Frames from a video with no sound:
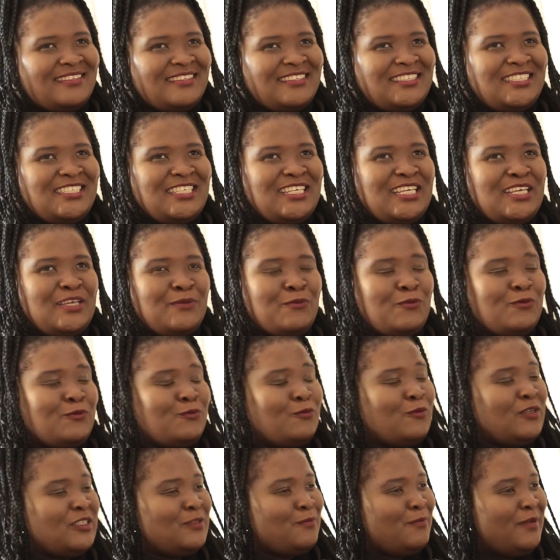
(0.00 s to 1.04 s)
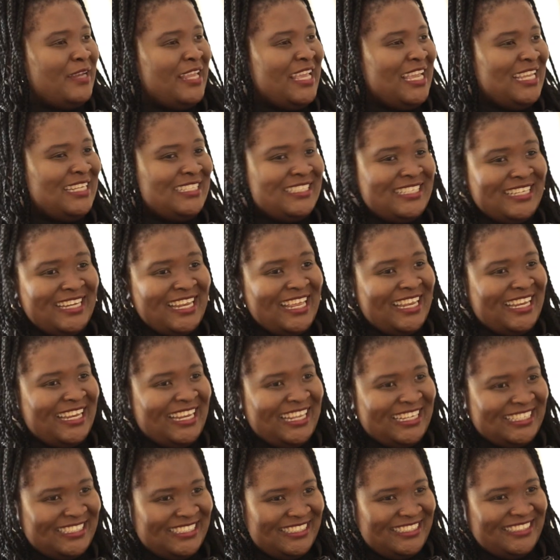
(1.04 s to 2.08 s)
she was playing
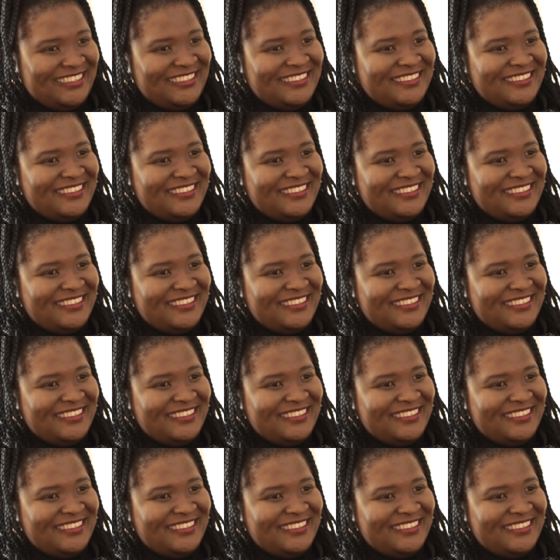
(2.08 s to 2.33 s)
Dinaledi.